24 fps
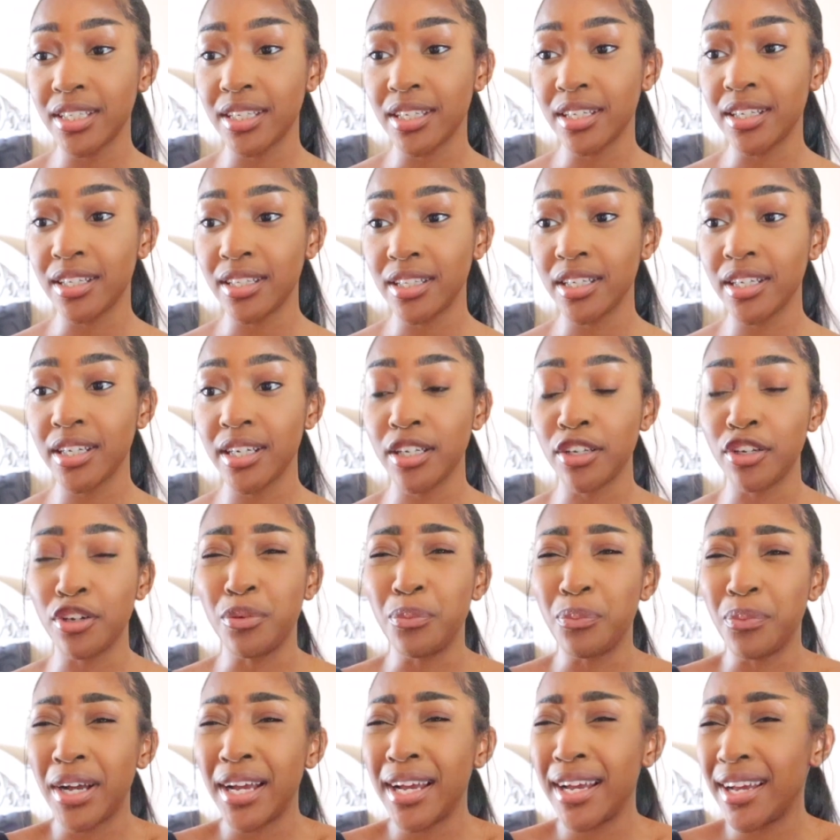get clarity
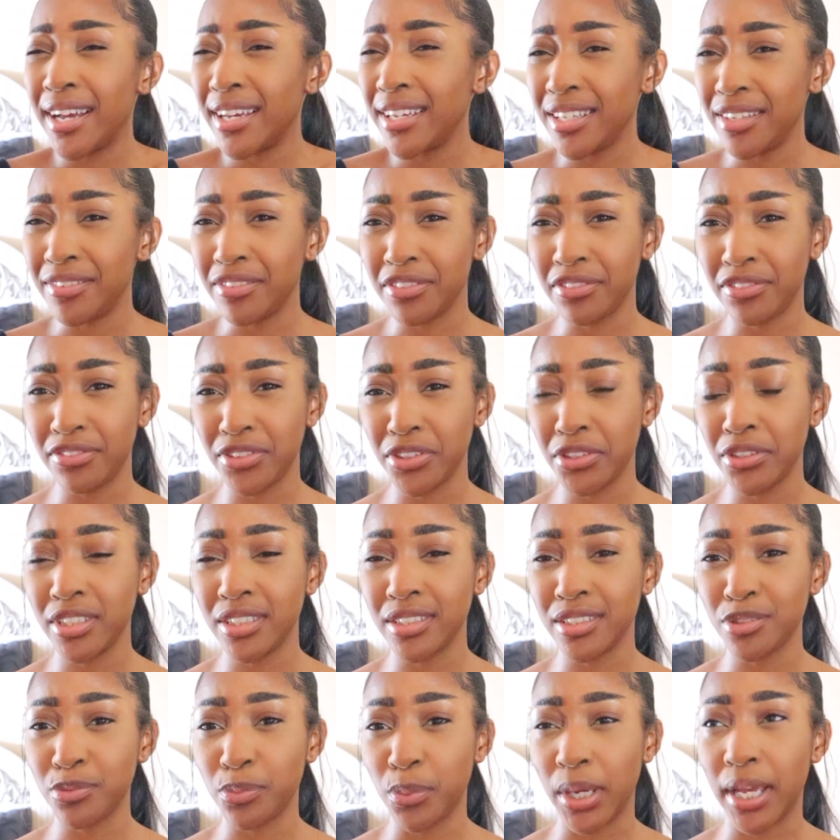on why I even feel
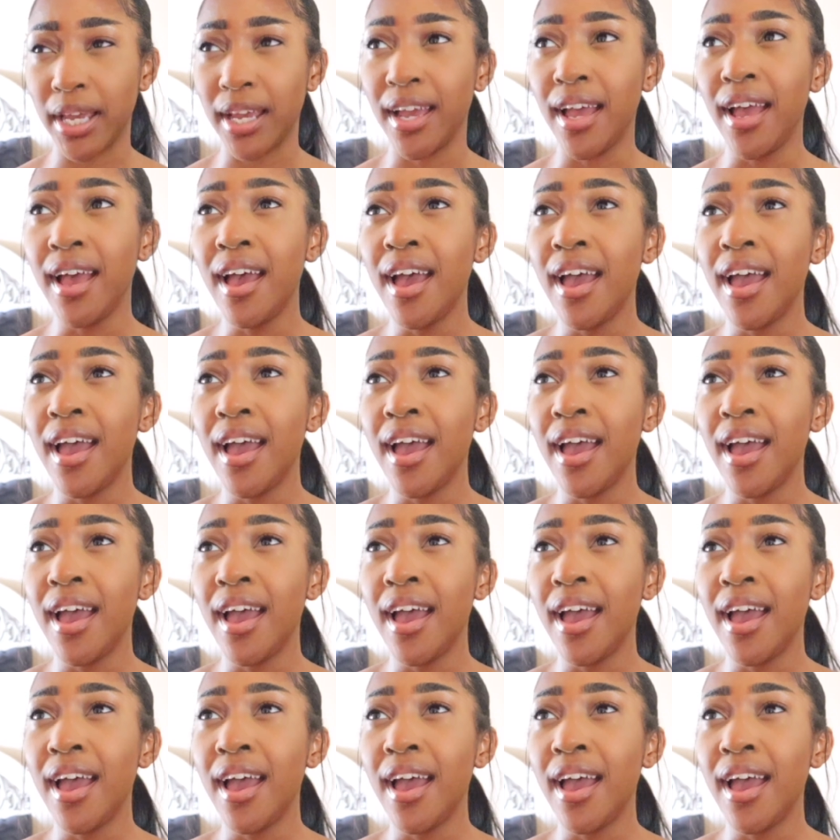this way,